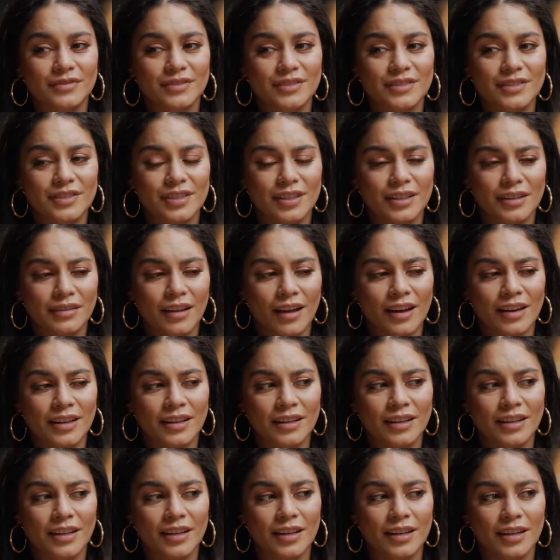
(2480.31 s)
to
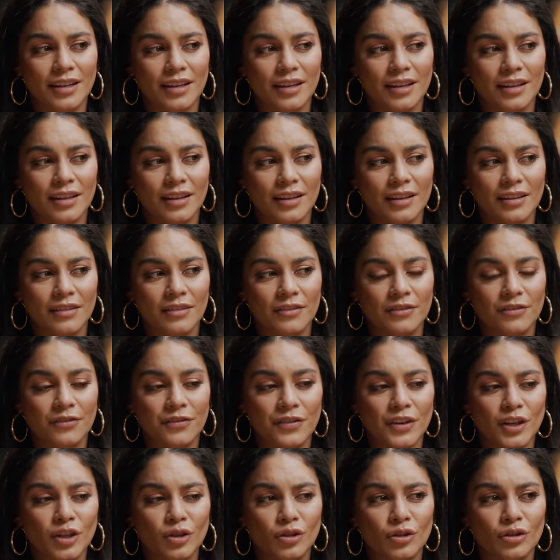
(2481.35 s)
like
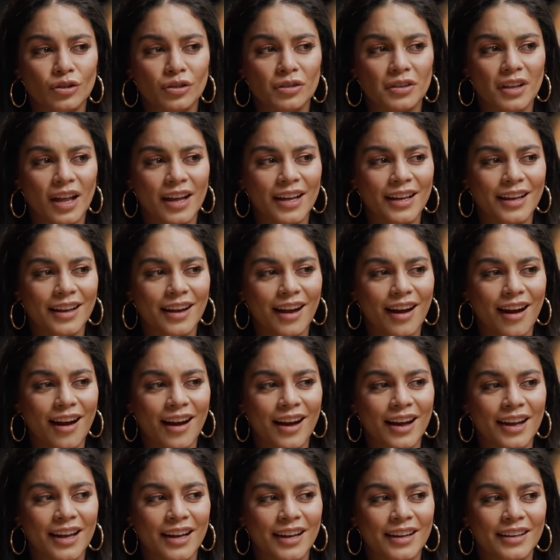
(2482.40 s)
feel like
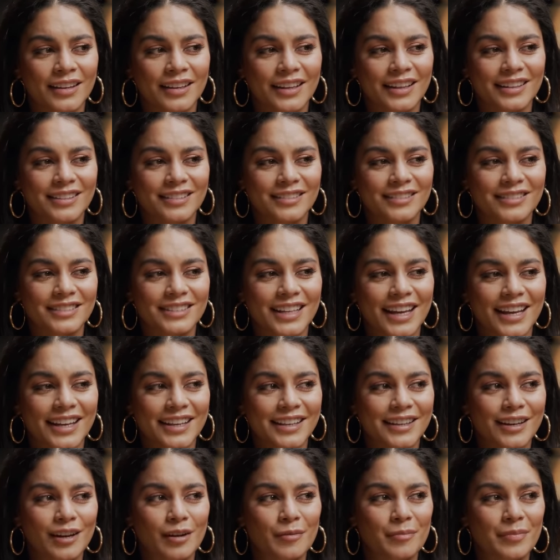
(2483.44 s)
I can
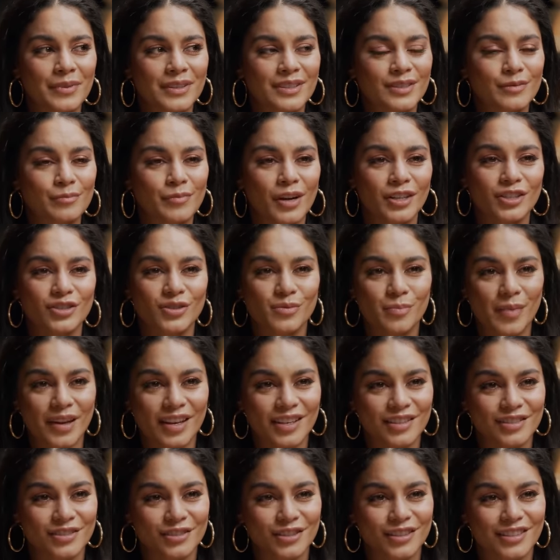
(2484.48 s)
take up as much
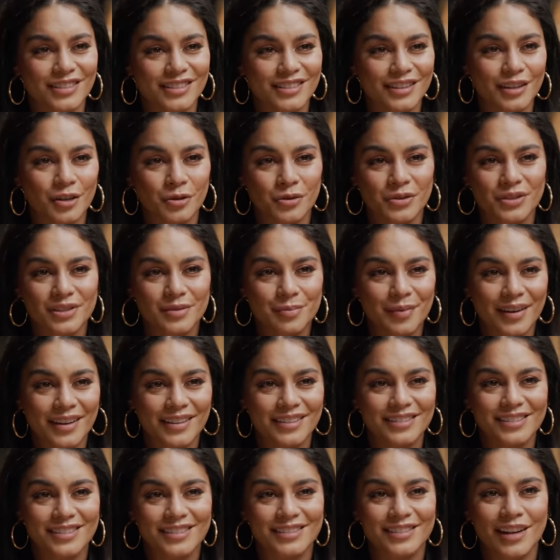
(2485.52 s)
space or as little
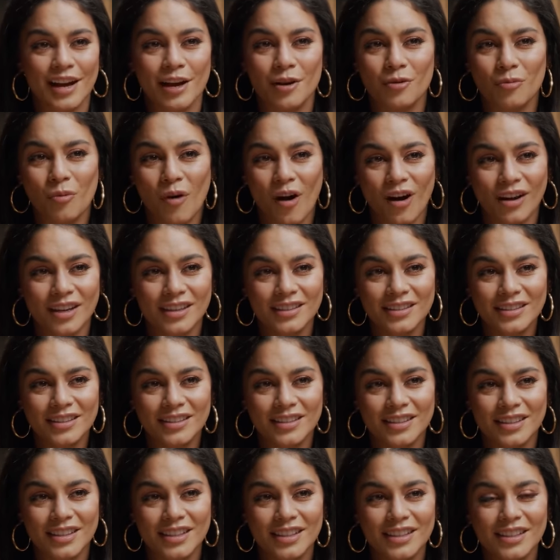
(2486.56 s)
space as I
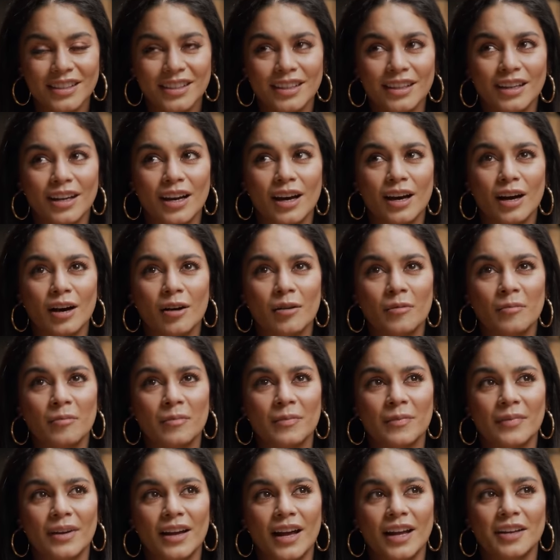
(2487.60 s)
want,
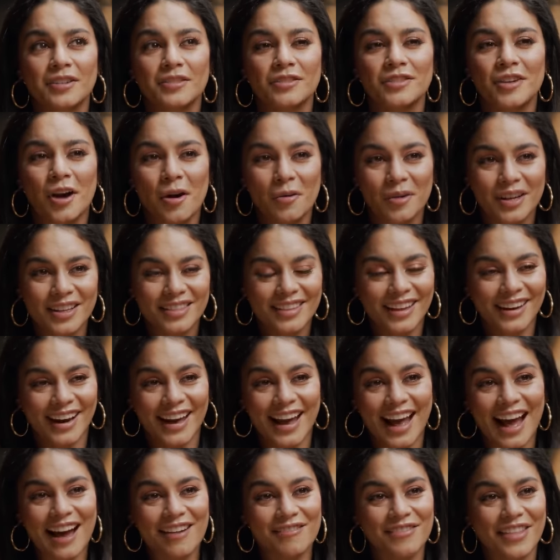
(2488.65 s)
and knowing that I
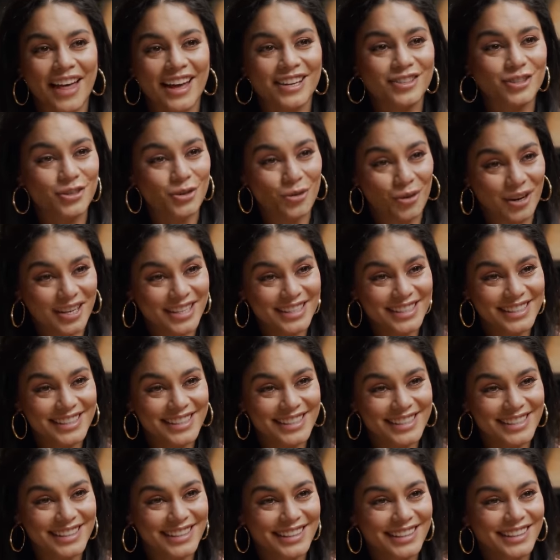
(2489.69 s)
have that
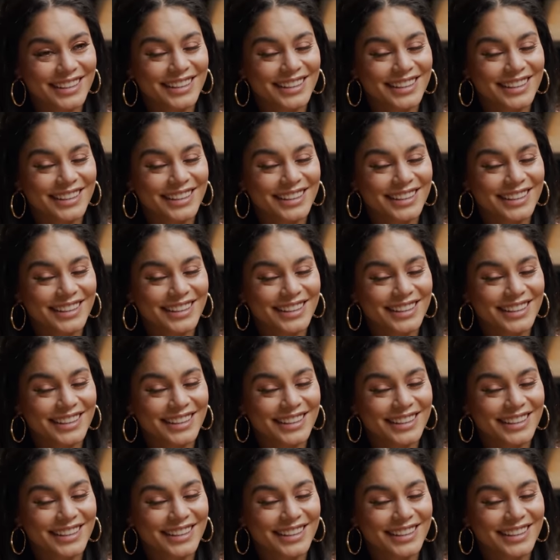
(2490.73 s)
choice.